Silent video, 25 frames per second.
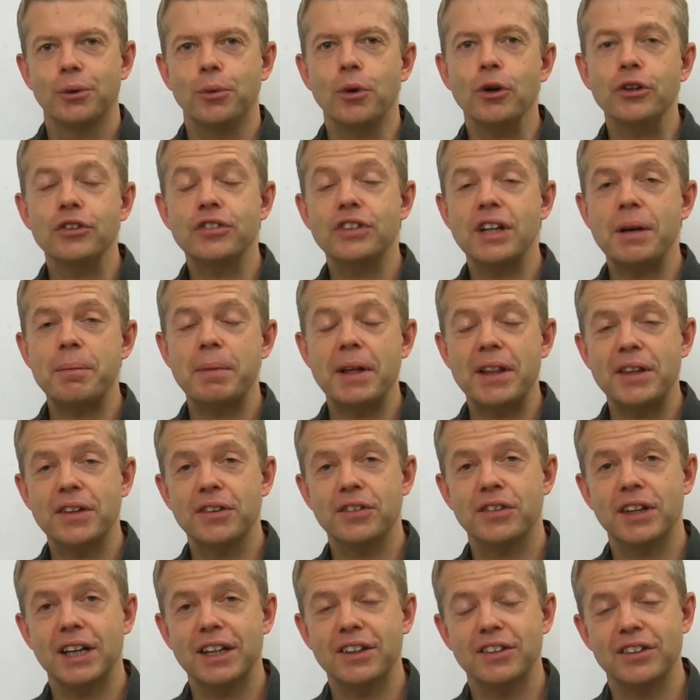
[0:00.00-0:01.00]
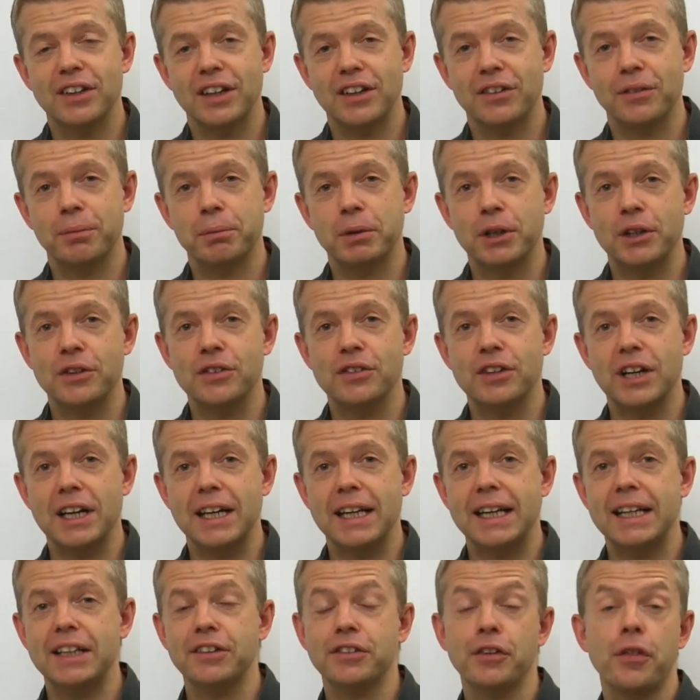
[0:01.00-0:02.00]
One step better than the second person
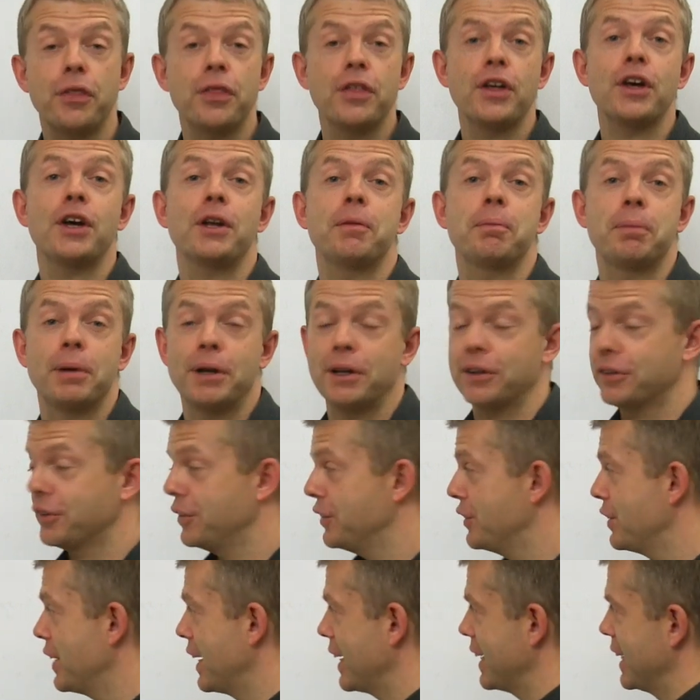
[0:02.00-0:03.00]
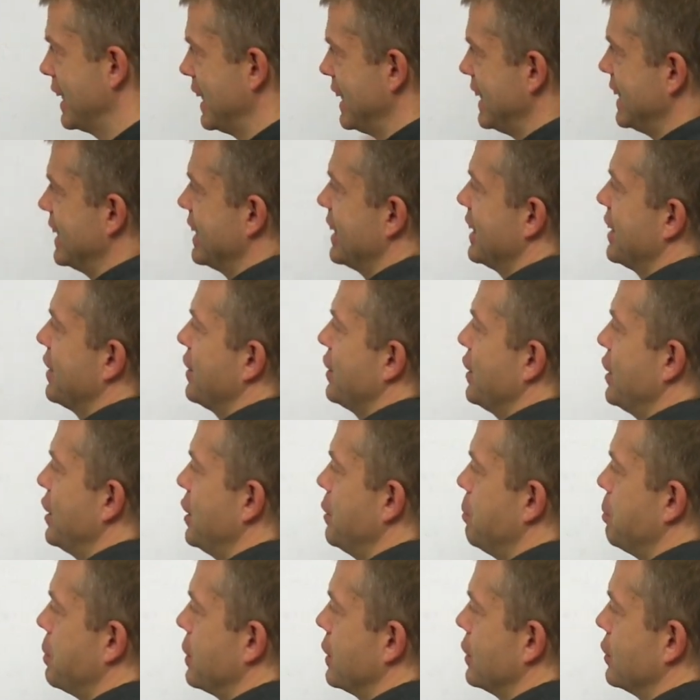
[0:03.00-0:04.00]
technique is a third person technique.
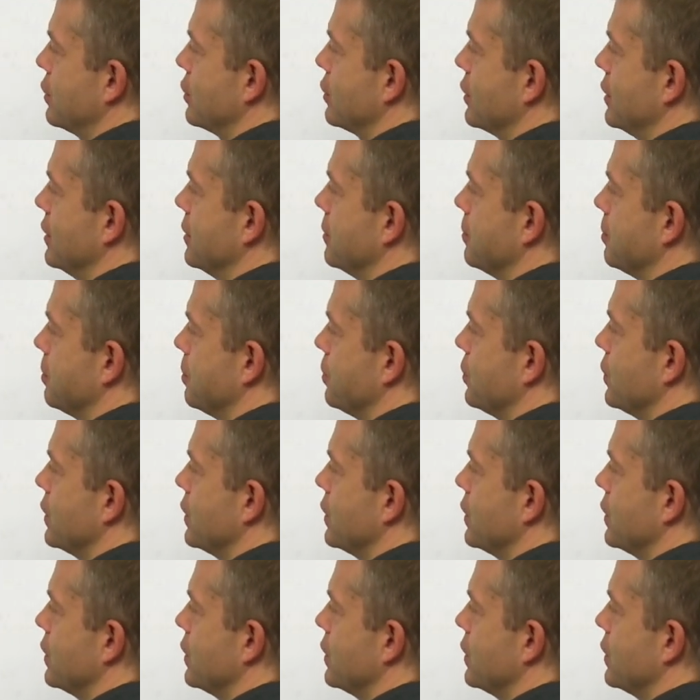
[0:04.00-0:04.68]
Third person.